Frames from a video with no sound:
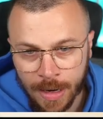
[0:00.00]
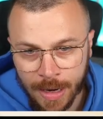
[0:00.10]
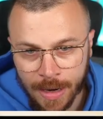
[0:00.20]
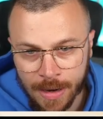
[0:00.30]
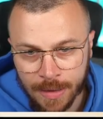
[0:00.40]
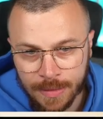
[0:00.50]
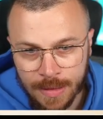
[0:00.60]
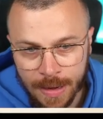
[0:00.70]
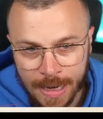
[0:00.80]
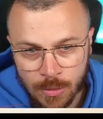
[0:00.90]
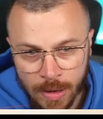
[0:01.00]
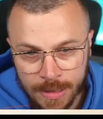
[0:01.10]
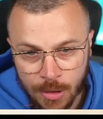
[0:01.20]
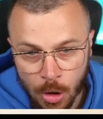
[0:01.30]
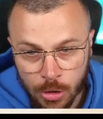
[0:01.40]
And the next one
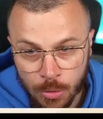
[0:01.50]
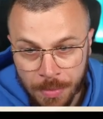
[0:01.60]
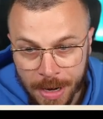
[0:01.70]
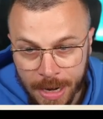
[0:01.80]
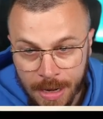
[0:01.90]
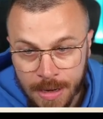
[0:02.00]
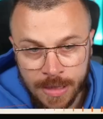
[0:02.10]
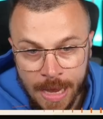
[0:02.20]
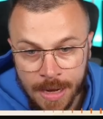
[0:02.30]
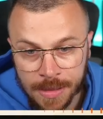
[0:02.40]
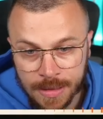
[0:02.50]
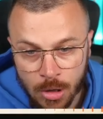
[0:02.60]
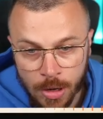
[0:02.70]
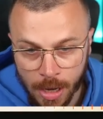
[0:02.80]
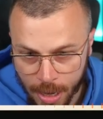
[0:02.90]
is going to be taking
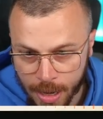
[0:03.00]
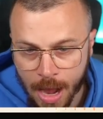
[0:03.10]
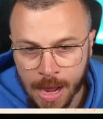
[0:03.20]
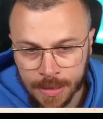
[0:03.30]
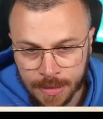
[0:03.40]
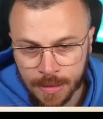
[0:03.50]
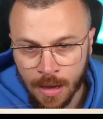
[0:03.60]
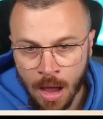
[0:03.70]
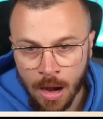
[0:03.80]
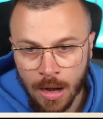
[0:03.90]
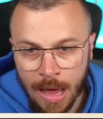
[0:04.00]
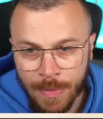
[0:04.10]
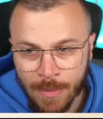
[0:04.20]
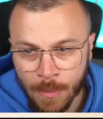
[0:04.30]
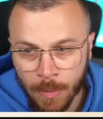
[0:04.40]
Sonny again, guys. Let
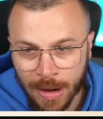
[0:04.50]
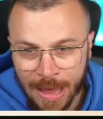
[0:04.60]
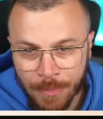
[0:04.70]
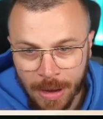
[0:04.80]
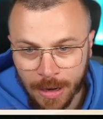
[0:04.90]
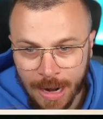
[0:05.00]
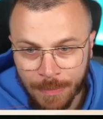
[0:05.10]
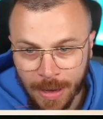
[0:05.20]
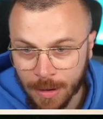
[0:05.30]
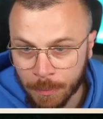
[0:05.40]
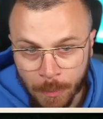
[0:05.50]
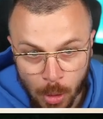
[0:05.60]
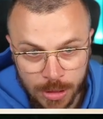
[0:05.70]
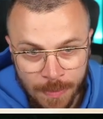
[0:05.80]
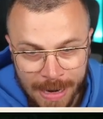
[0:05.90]
me
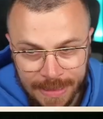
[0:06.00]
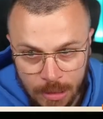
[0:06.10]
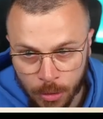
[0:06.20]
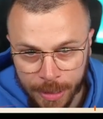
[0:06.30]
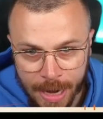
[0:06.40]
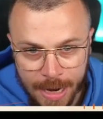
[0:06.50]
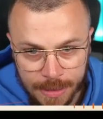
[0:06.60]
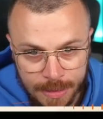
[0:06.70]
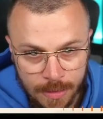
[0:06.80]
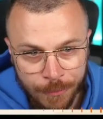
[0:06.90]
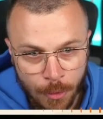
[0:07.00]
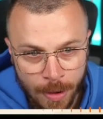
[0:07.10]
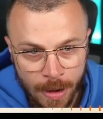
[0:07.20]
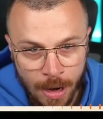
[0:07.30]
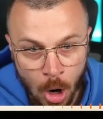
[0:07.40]
boost my Sonny, guys. For,
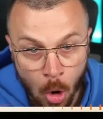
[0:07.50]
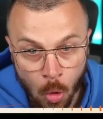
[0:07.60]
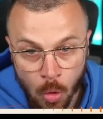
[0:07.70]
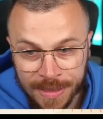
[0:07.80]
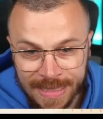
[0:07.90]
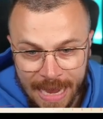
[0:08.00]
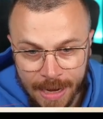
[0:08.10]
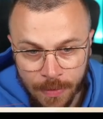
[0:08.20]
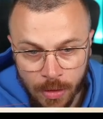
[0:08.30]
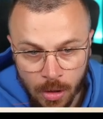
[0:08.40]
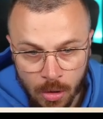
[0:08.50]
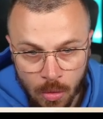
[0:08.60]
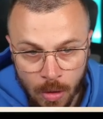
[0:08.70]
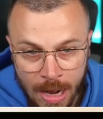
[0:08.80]
oh, Saka, no.